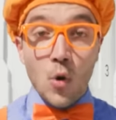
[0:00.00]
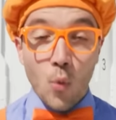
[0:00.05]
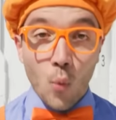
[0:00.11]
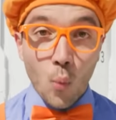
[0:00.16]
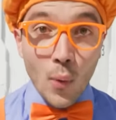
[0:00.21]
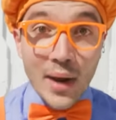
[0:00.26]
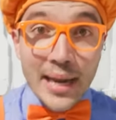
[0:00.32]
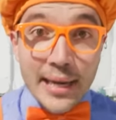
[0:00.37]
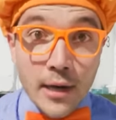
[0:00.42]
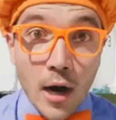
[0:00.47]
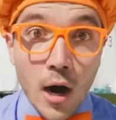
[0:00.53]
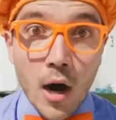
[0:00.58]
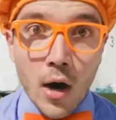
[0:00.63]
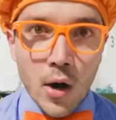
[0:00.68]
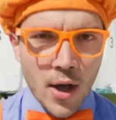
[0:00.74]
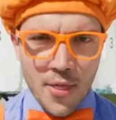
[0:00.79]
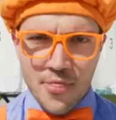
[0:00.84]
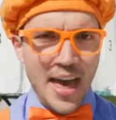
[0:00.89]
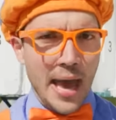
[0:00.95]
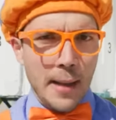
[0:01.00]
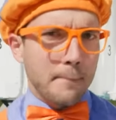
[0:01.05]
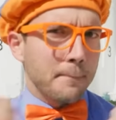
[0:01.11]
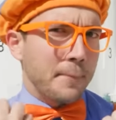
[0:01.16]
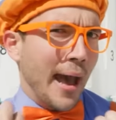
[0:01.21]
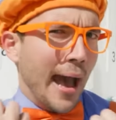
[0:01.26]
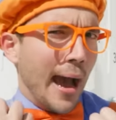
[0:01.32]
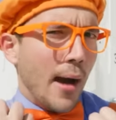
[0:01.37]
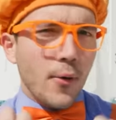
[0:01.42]
We call that
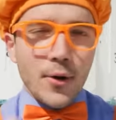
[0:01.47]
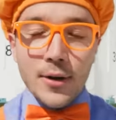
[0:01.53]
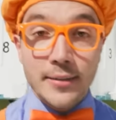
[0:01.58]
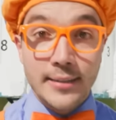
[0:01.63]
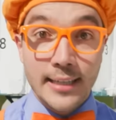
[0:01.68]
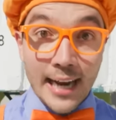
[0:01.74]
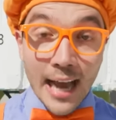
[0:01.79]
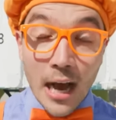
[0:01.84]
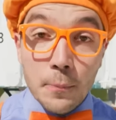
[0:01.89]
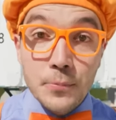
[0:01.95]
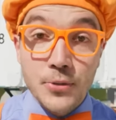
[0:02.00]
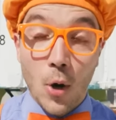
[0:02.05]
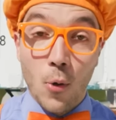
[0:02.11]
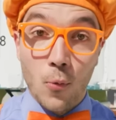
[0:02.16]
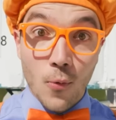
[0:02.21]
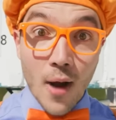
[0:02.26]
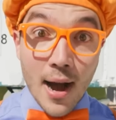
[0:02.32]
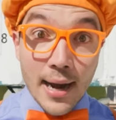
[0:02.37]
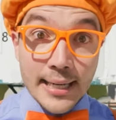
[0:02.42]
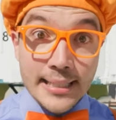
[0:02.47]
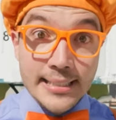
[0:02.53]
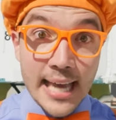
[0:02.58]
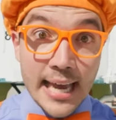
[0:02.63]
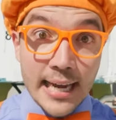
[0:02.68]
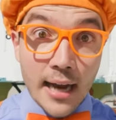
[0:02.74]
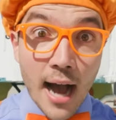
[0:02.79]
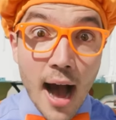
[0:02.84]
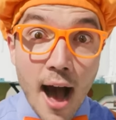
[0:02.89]
power that helps a rocket
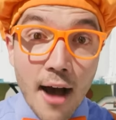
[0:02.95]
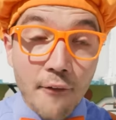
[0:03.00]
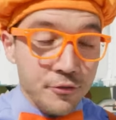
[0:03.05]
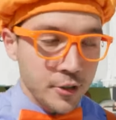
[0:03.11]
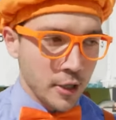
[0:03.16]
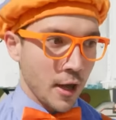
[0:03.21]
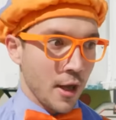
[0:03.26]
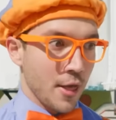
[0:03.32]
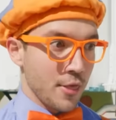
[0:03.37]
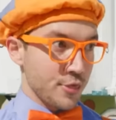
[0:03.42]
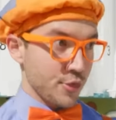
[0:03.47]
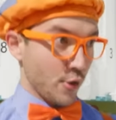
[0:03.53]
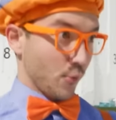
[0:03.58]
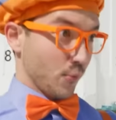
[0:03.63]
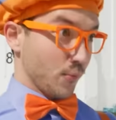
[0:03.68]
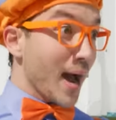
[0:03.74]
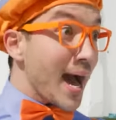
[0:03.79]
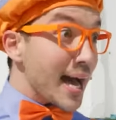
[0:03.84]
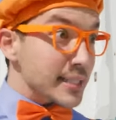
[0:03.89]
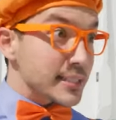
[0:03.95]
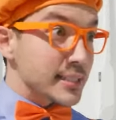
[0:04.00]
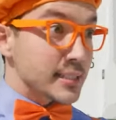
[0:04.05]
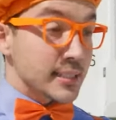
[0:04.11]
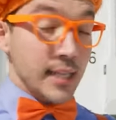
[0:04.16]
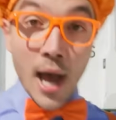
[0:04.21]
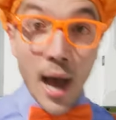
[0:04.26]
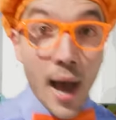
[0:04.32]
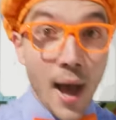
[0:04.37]
take off thrust.